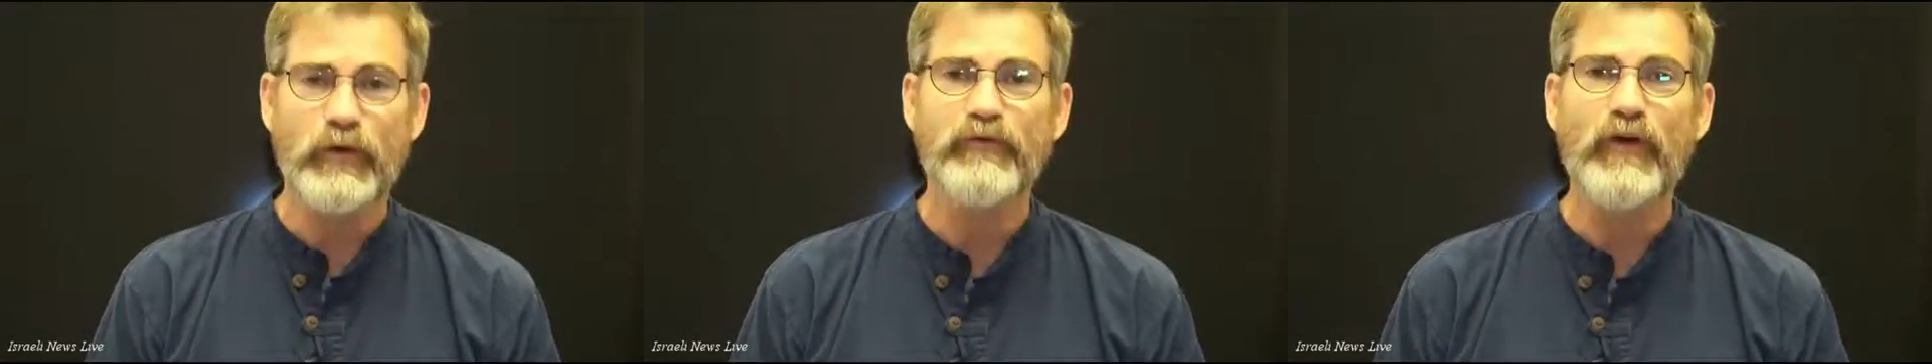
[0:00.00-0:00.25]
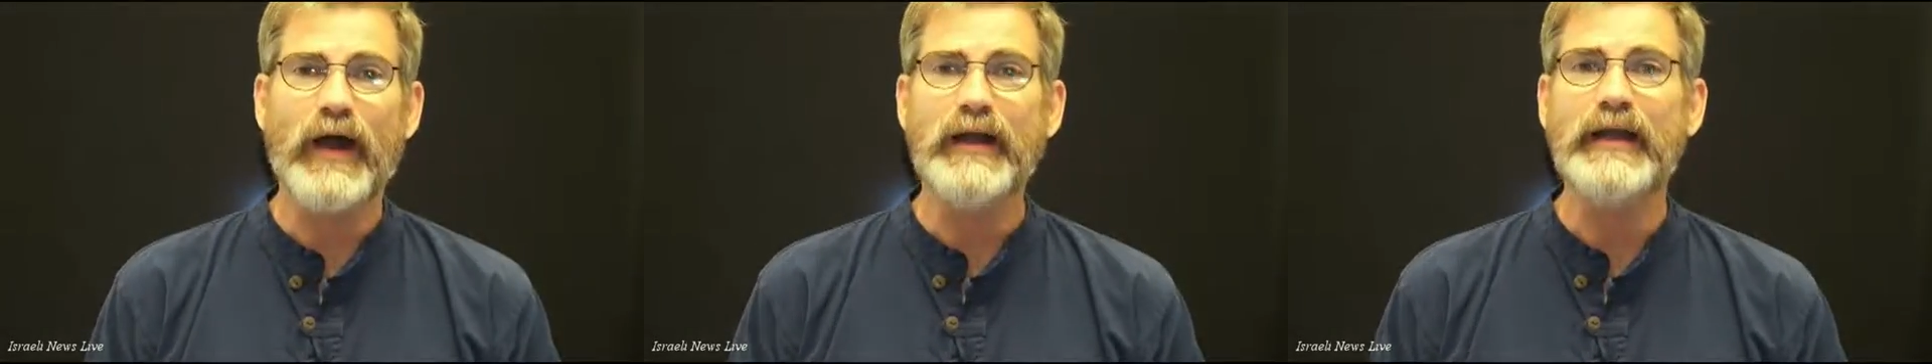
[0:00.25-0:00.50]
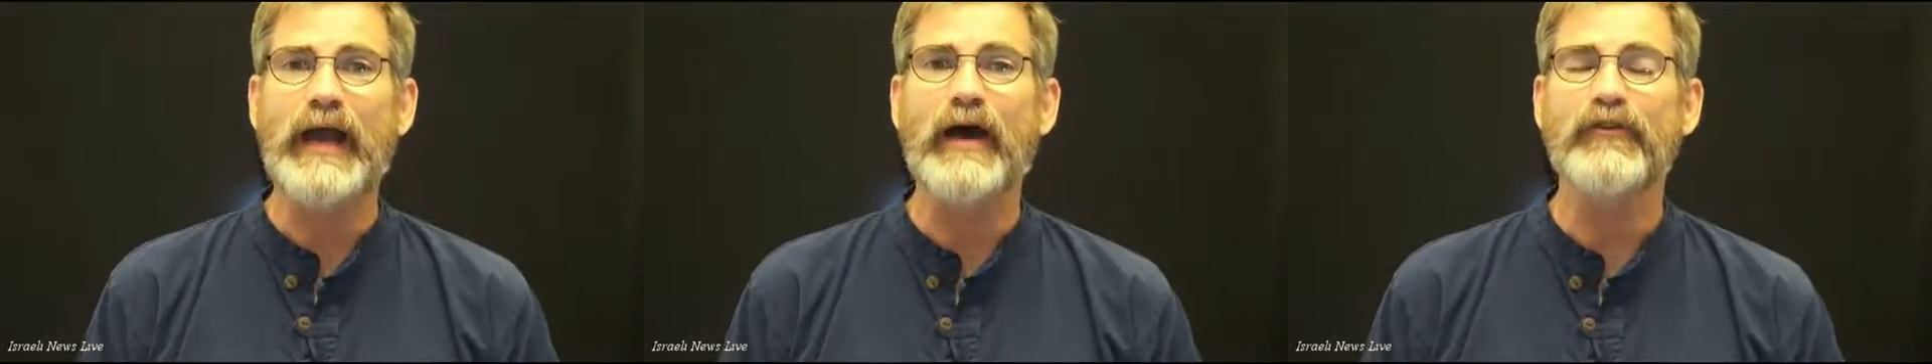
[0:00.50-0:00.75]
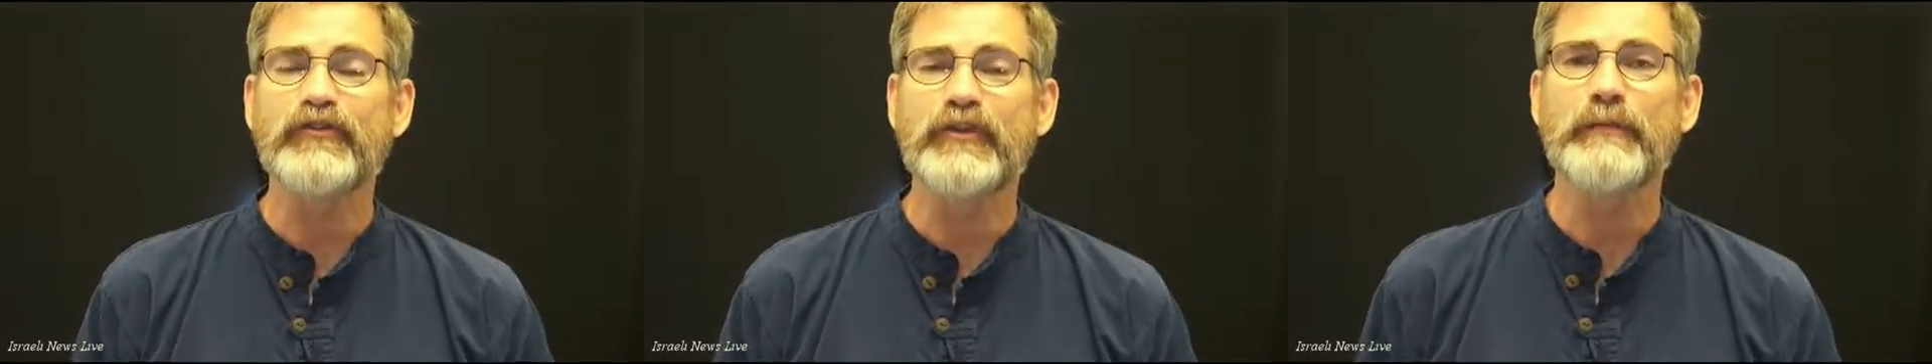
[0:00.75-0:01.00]
we're finding
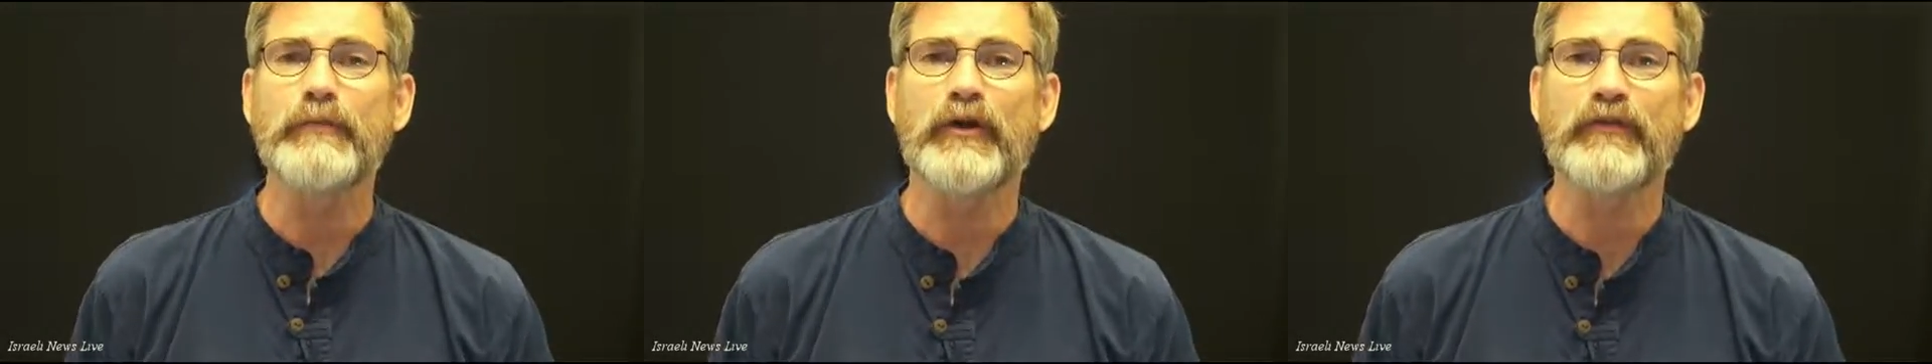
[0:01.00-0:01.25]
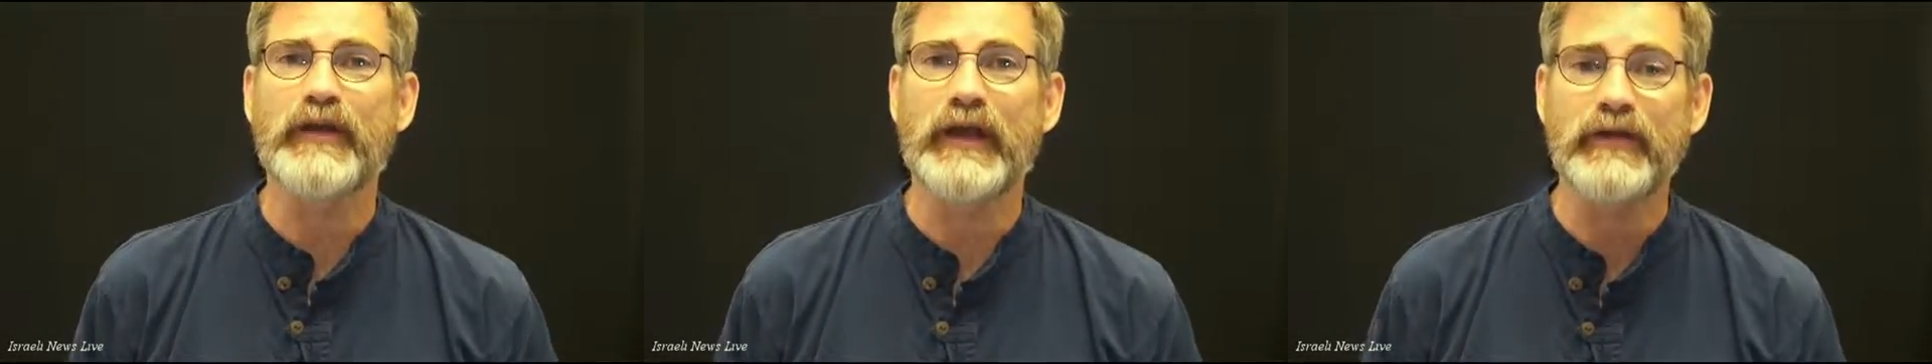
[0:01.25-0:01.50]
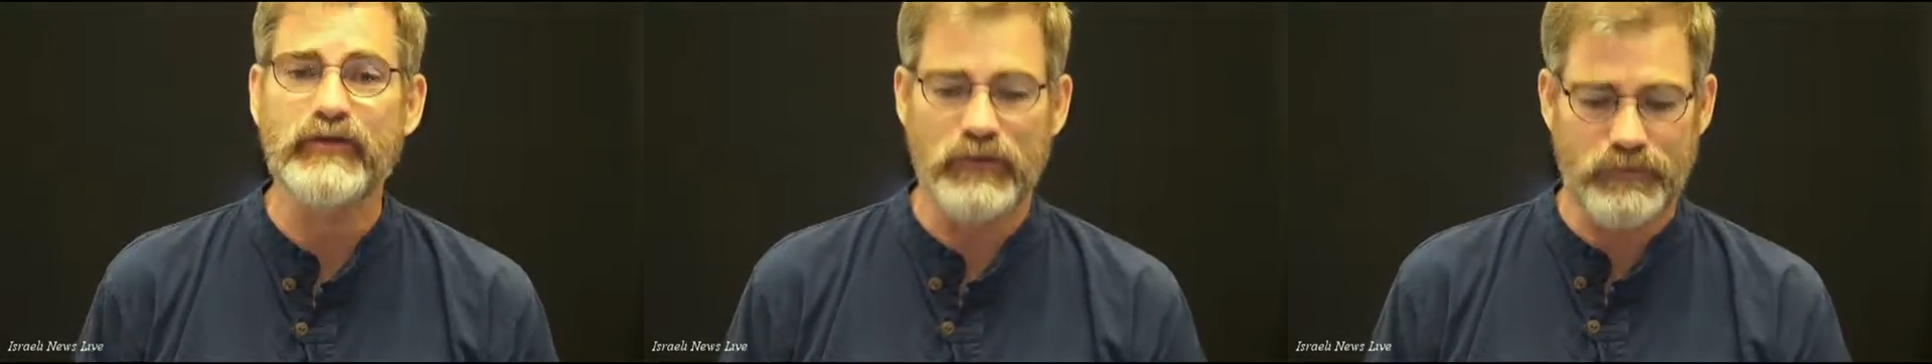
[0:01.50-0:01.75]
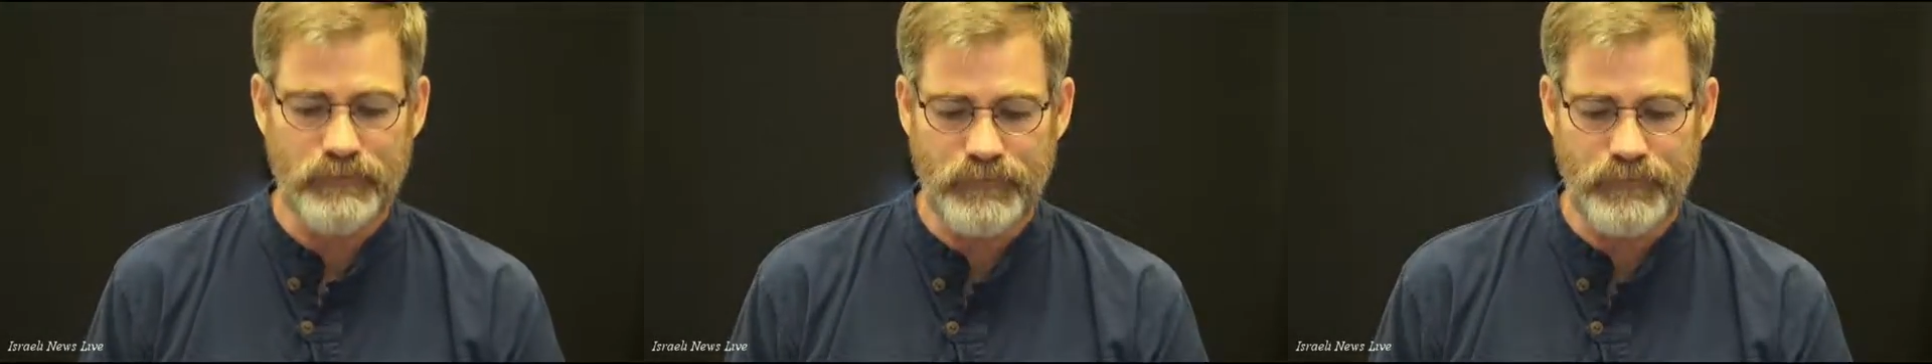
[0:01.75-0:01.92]
out similar things